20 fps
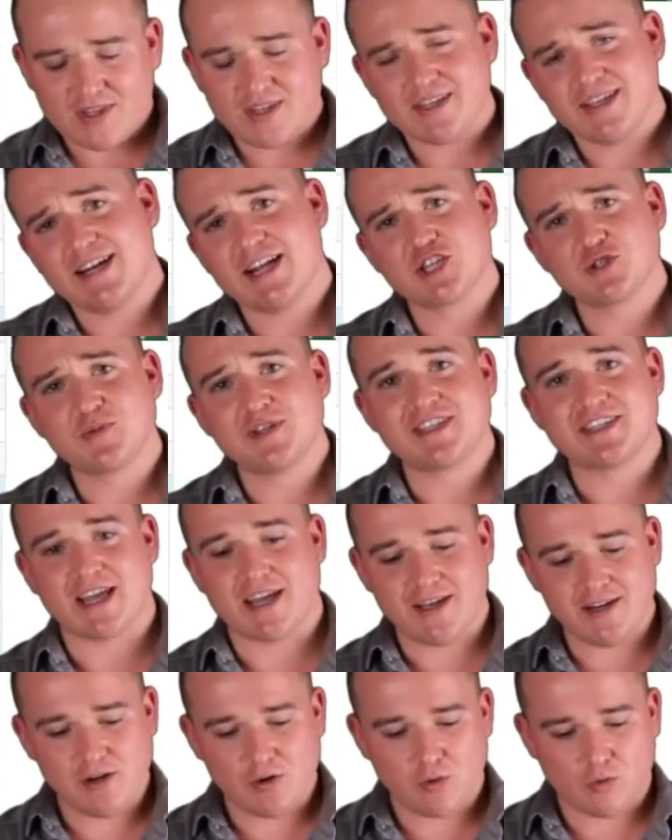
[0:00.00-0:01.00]
And as we
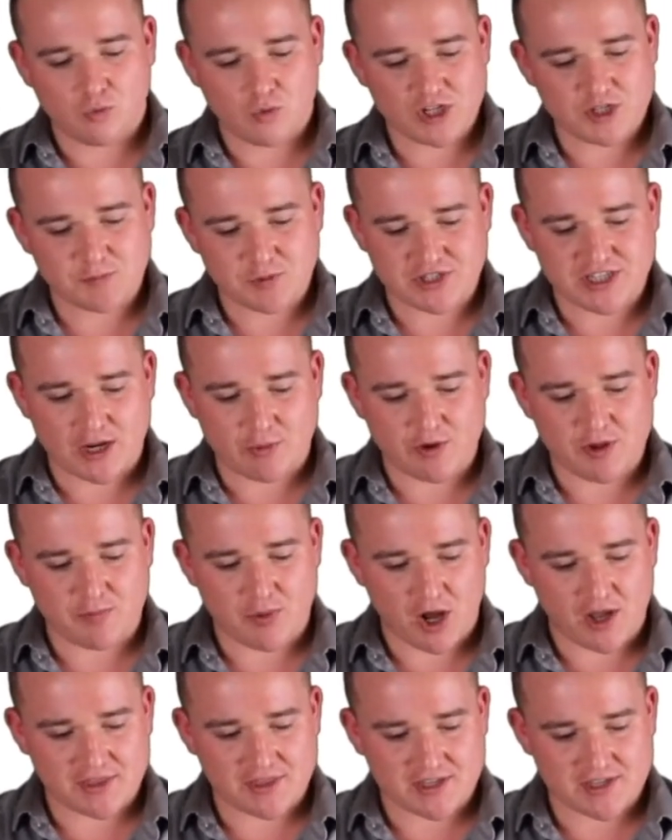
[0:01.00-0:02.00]
said, let's pretend we
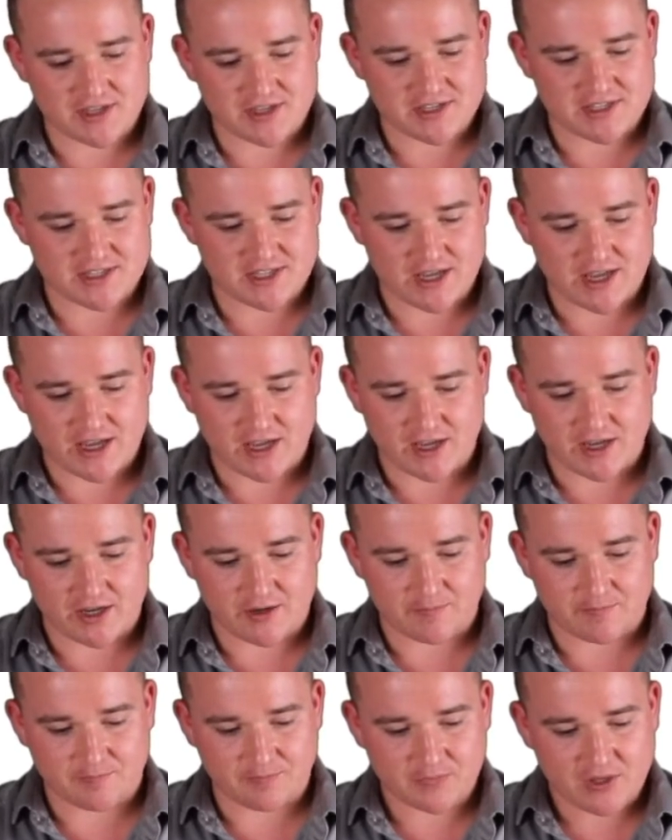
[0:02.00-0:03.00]
bought this
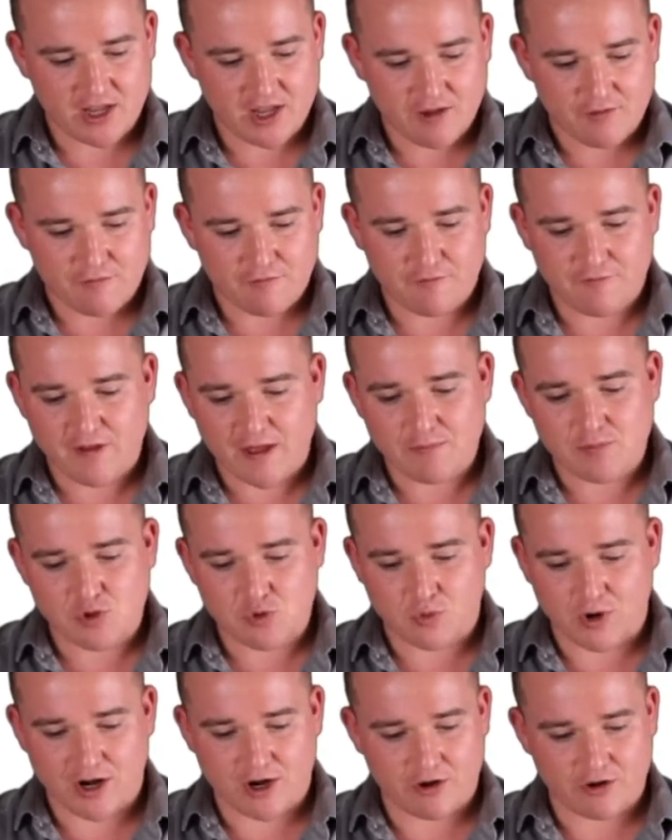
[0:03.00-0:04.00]
in
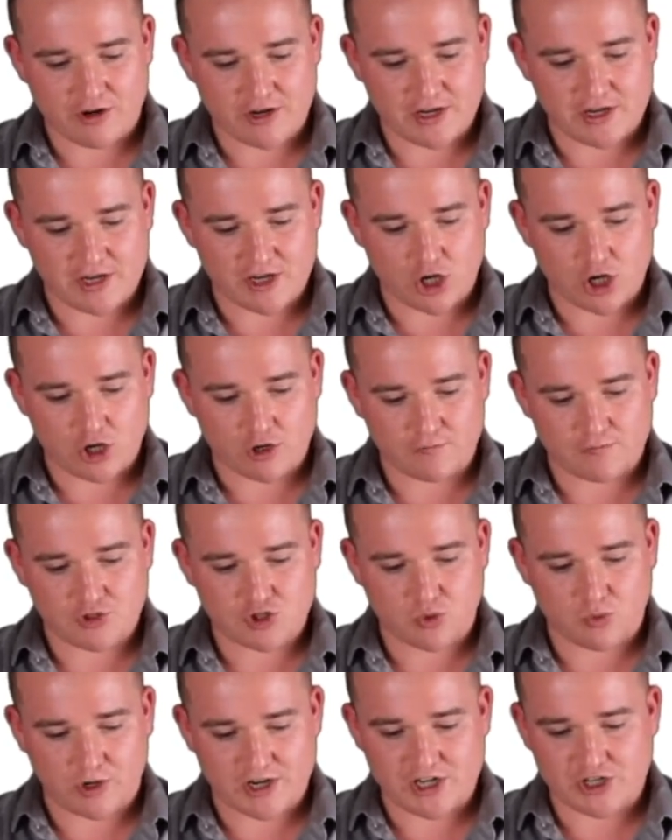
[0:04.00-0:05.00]
February of
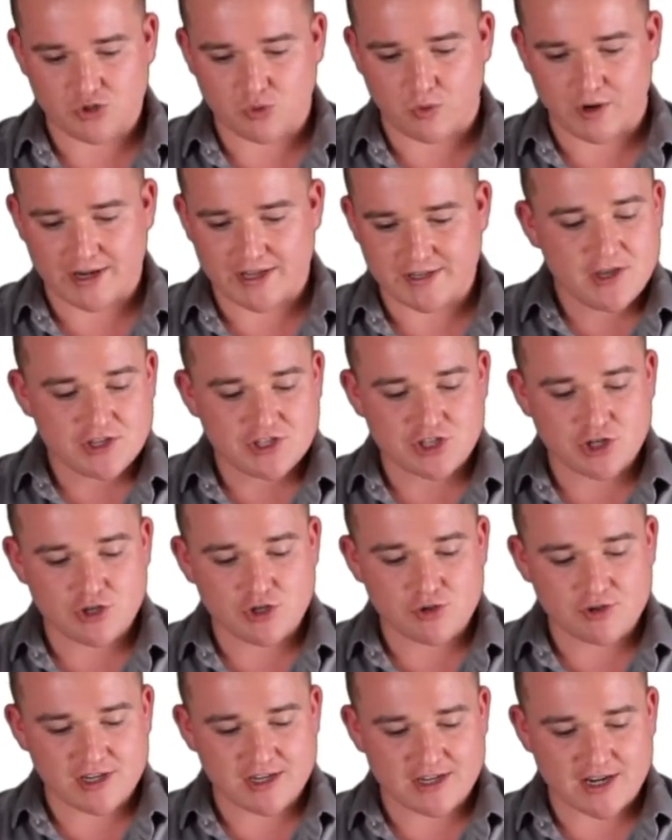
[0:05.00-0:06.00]
twenty twenty. So
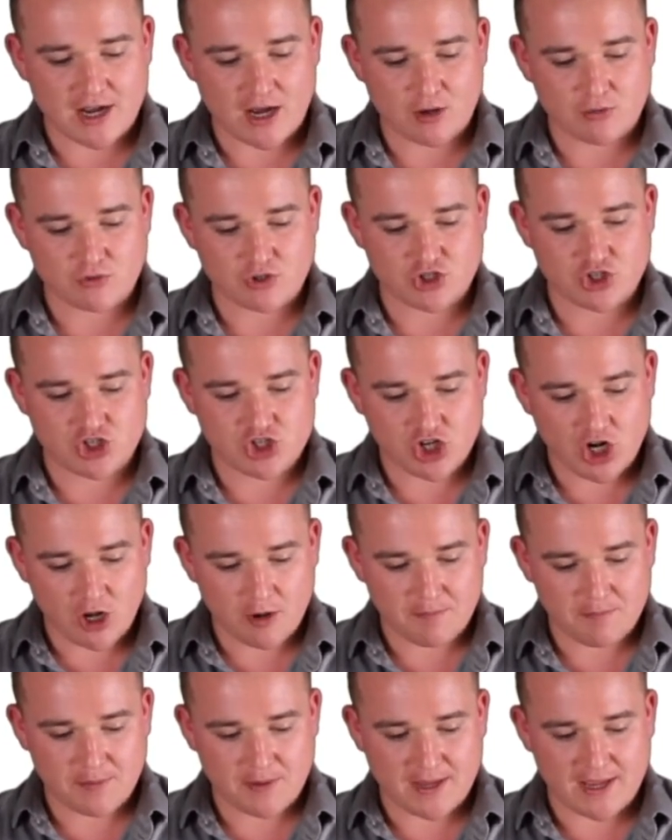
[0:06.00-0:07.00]
you can now
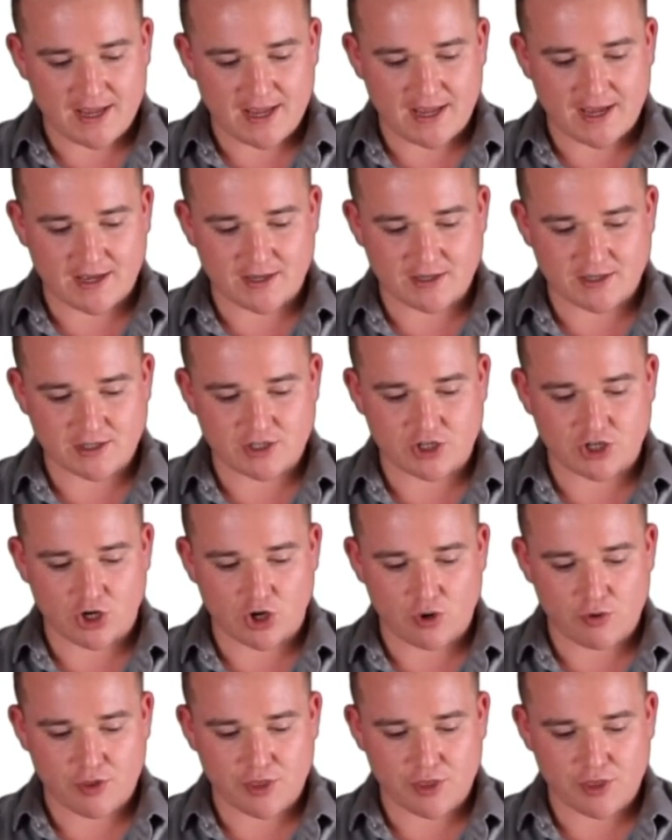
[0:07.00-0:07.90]
jump and go